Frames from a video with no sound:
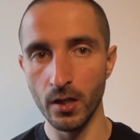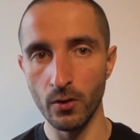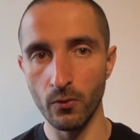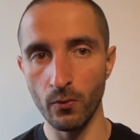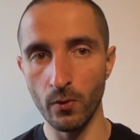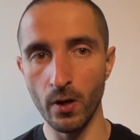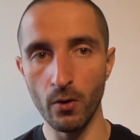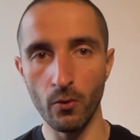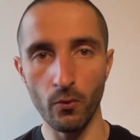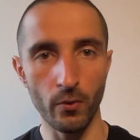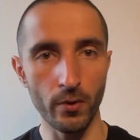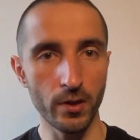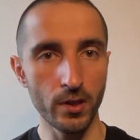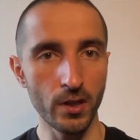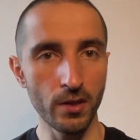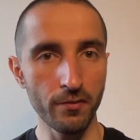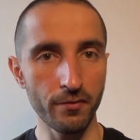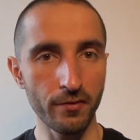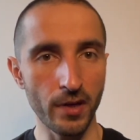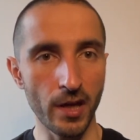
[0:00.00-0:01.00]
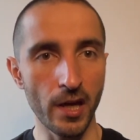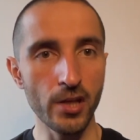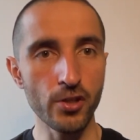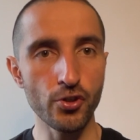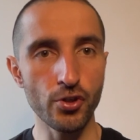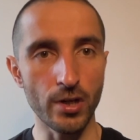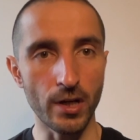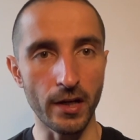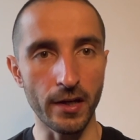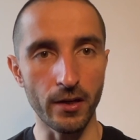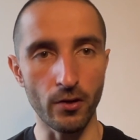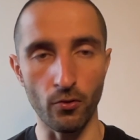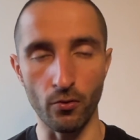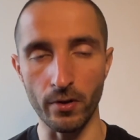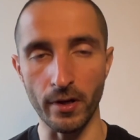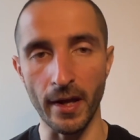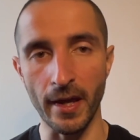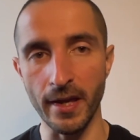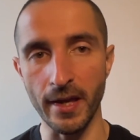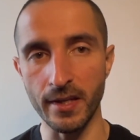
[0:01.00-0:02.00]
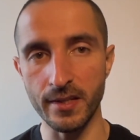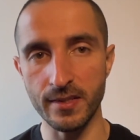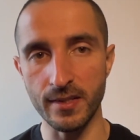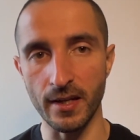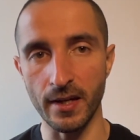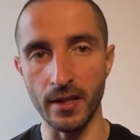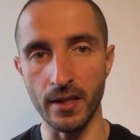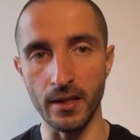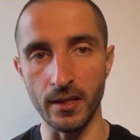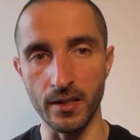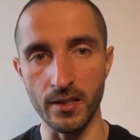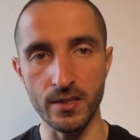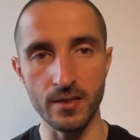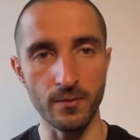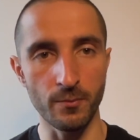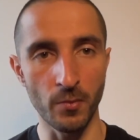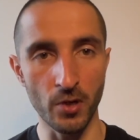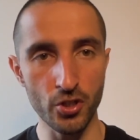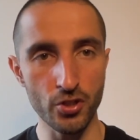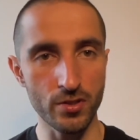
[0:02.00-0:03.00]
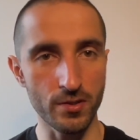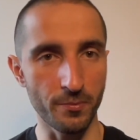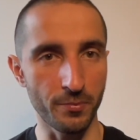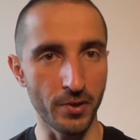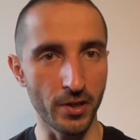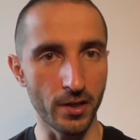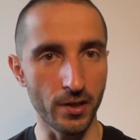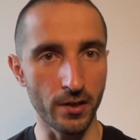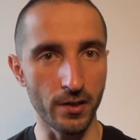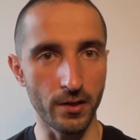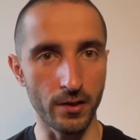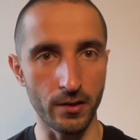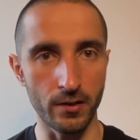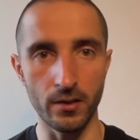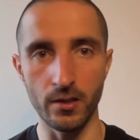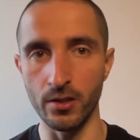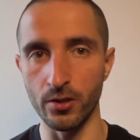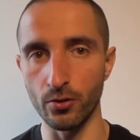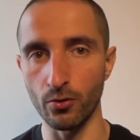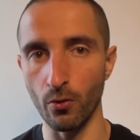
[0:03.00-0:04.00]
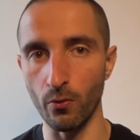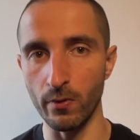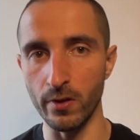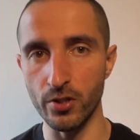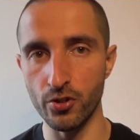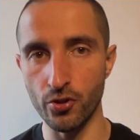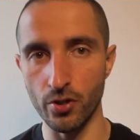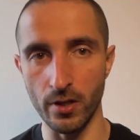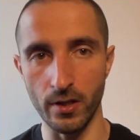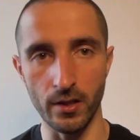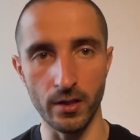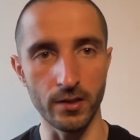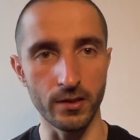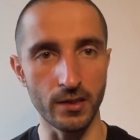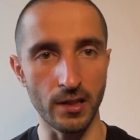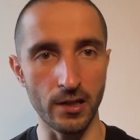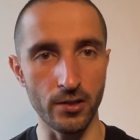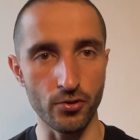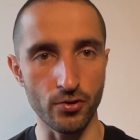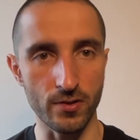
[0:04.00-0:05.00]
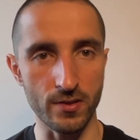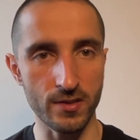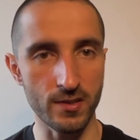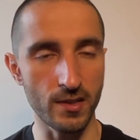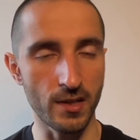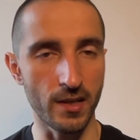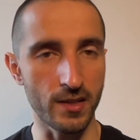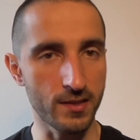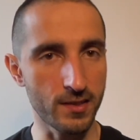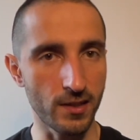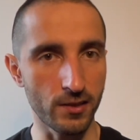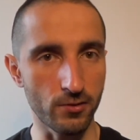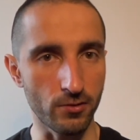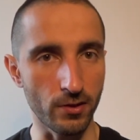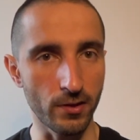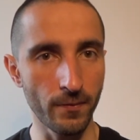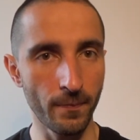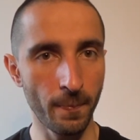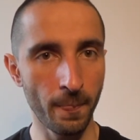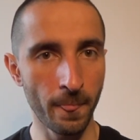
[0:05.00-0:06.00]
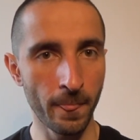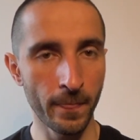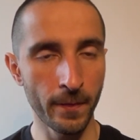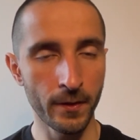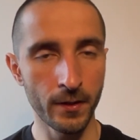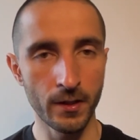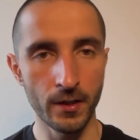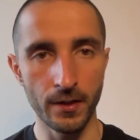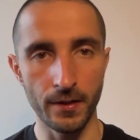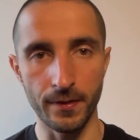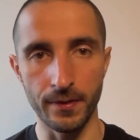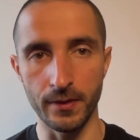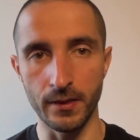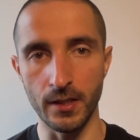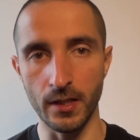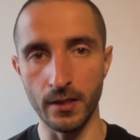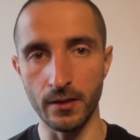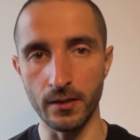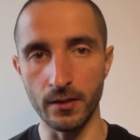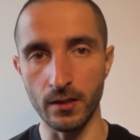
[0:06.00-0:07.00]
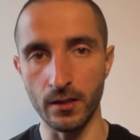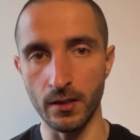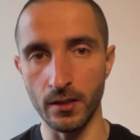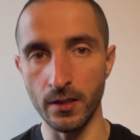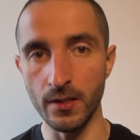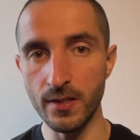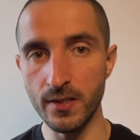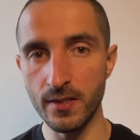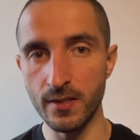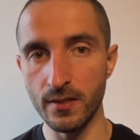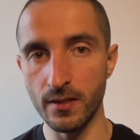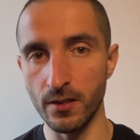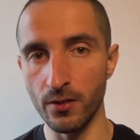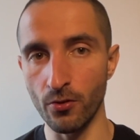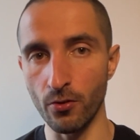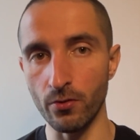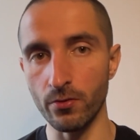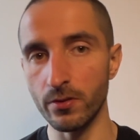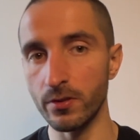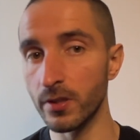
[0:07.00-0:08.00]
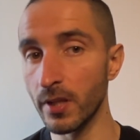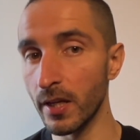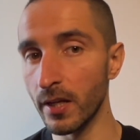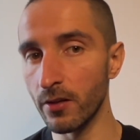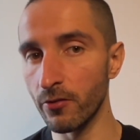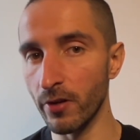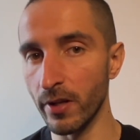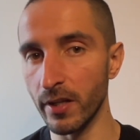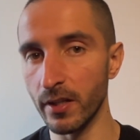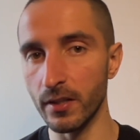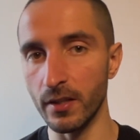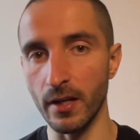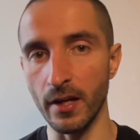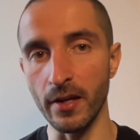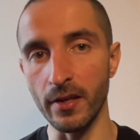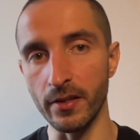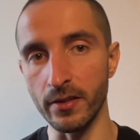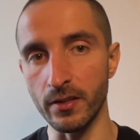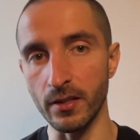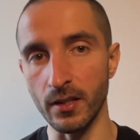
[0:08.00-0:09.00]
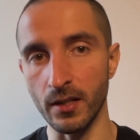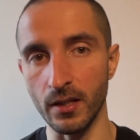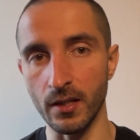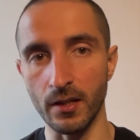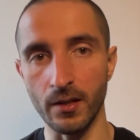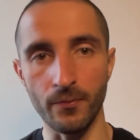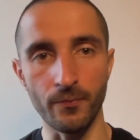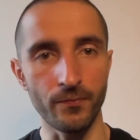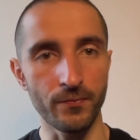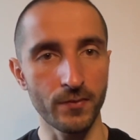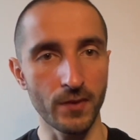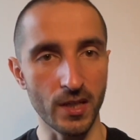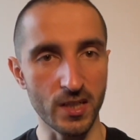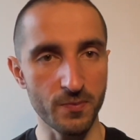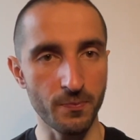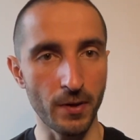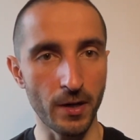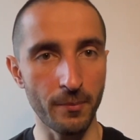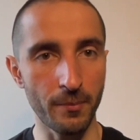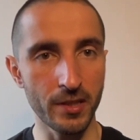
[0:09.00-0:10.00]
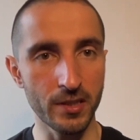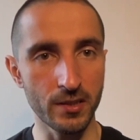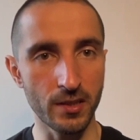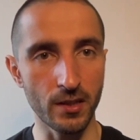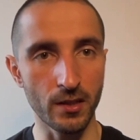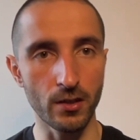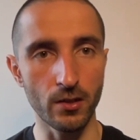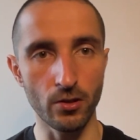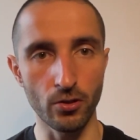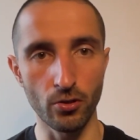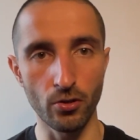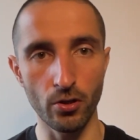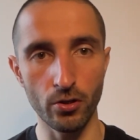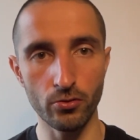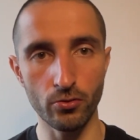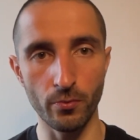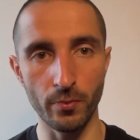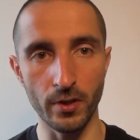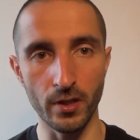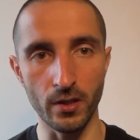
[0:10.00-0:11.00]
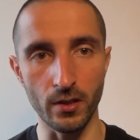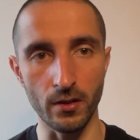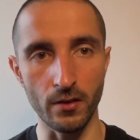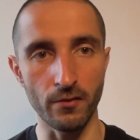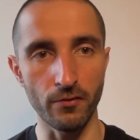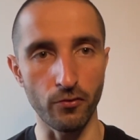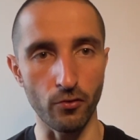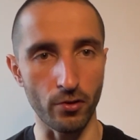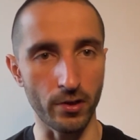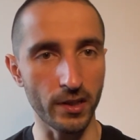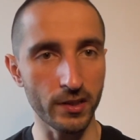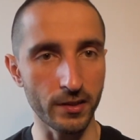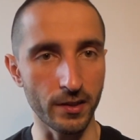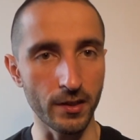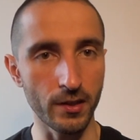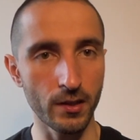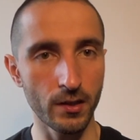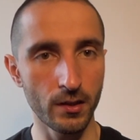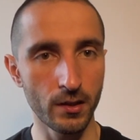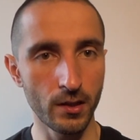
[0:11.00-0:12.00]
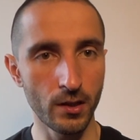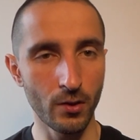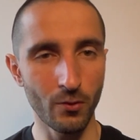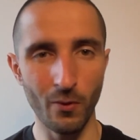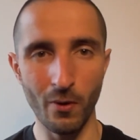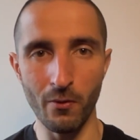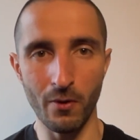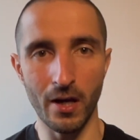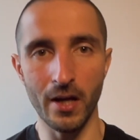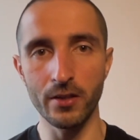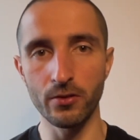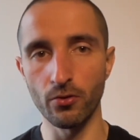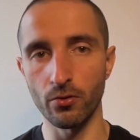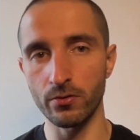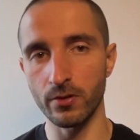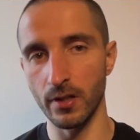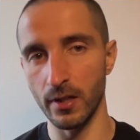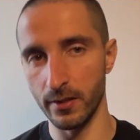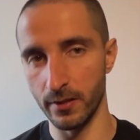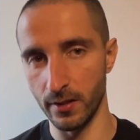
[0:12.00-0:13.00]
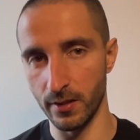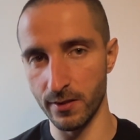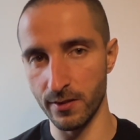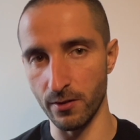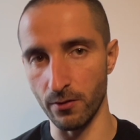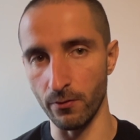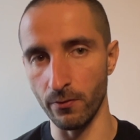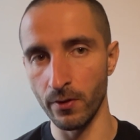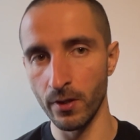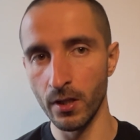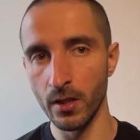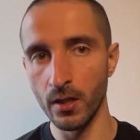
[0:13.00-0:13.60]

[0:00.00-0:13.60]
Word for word: Well, if AGI or ASI is much superior in knowledge, intelligence, etc., then is your tinkering and uh, experimenting going to be for nothing? Well, I don't really think so.